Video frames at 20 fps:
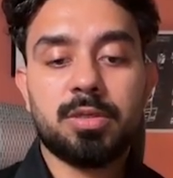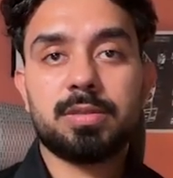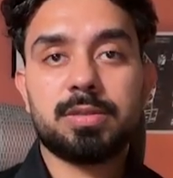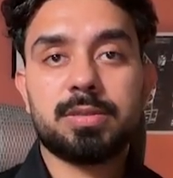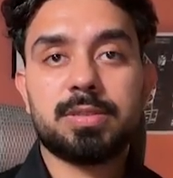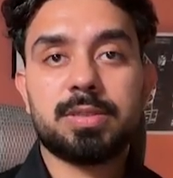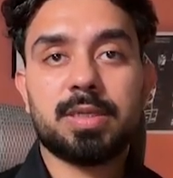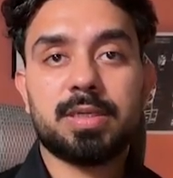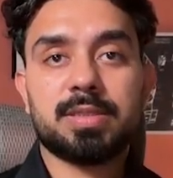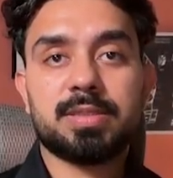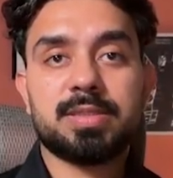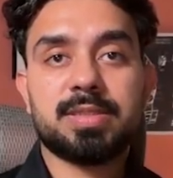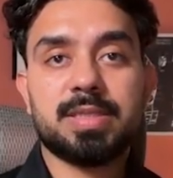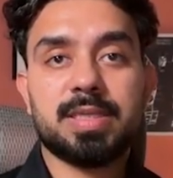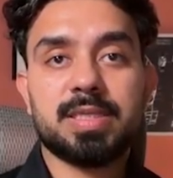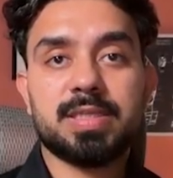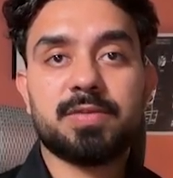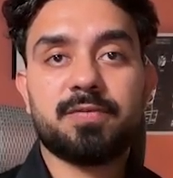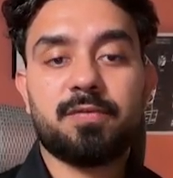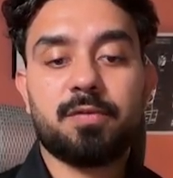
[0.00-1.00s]

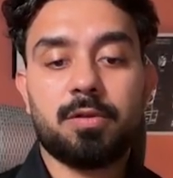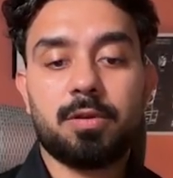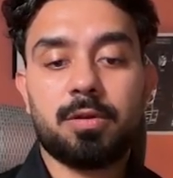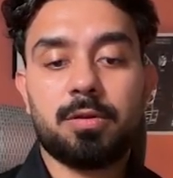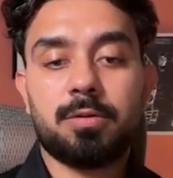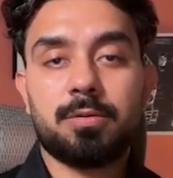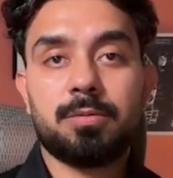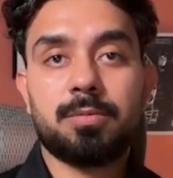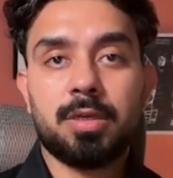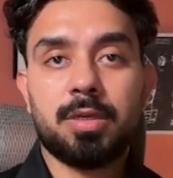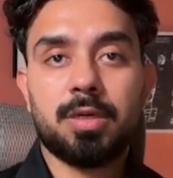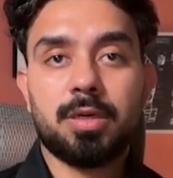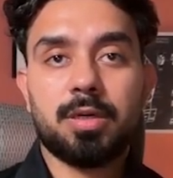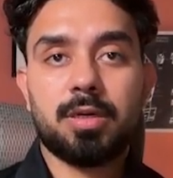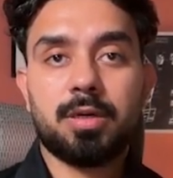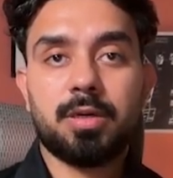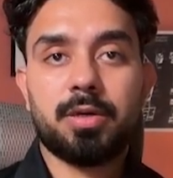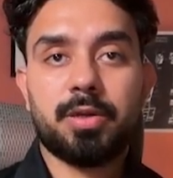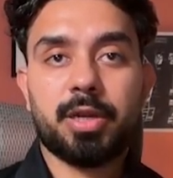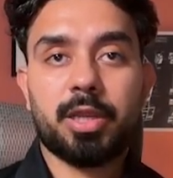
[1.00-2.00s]
successful
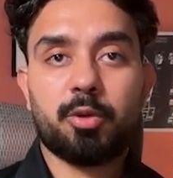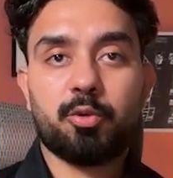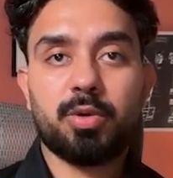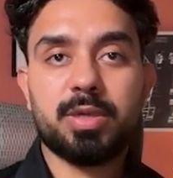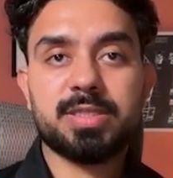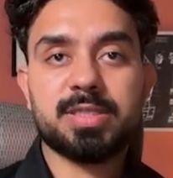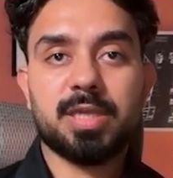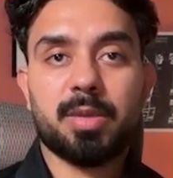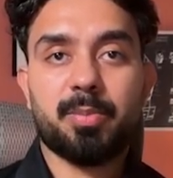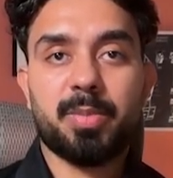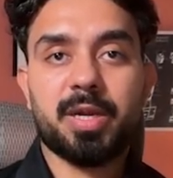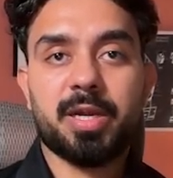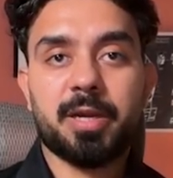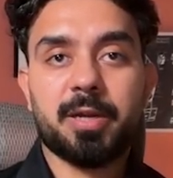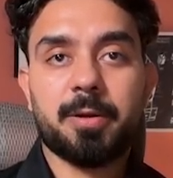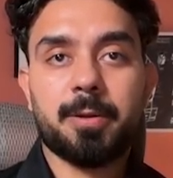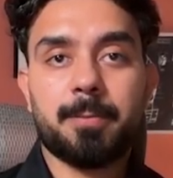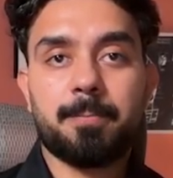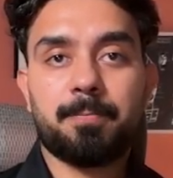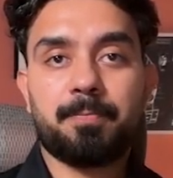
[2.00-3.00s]
request submitted.